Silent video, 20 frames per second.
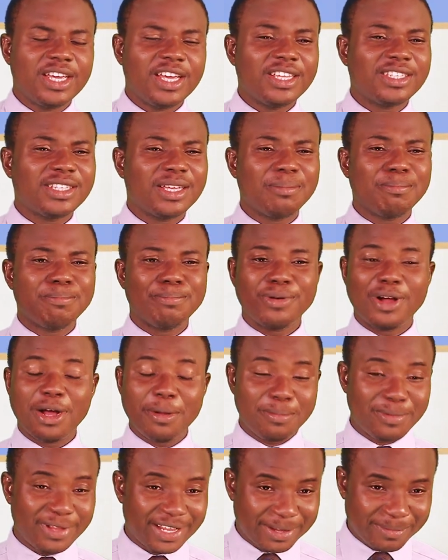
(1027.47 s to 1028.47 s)
is a
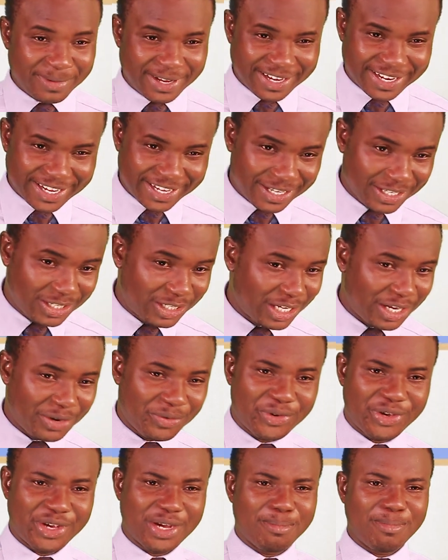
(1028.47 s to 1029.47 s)
problem in
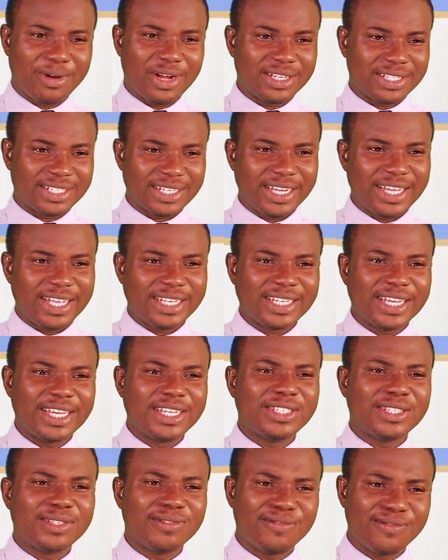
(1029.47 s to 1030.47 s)
Nigeria, but it
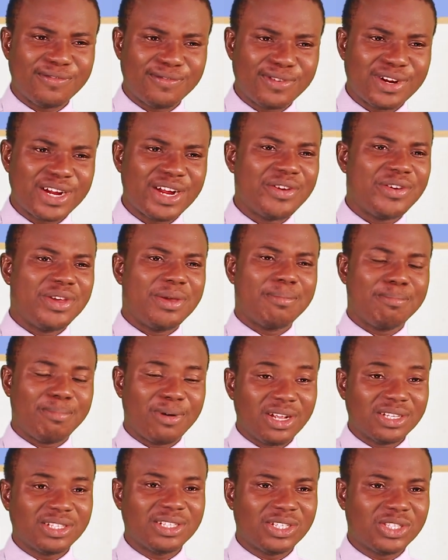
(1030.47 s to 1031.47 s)
is very
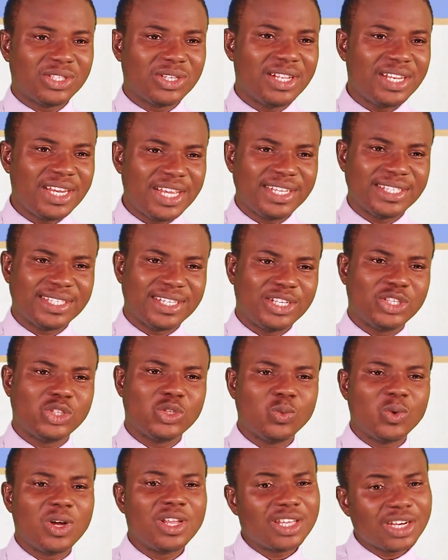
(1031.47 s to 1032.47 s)
important to listen
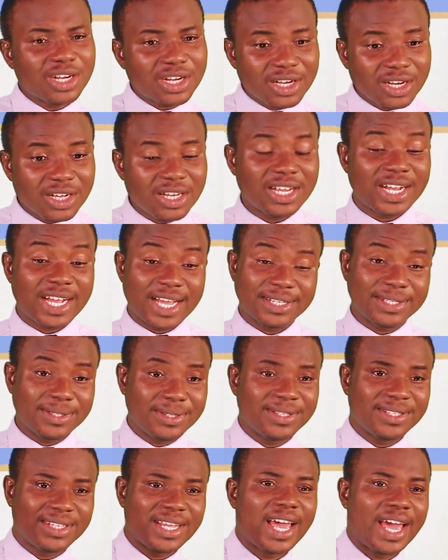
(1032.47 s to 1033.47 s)
to what the caller has
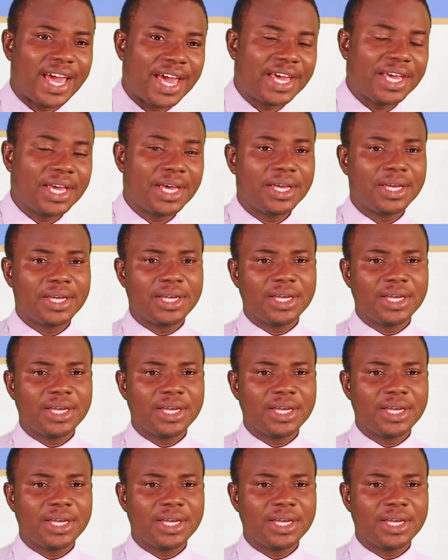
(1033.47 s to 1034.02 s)
to say.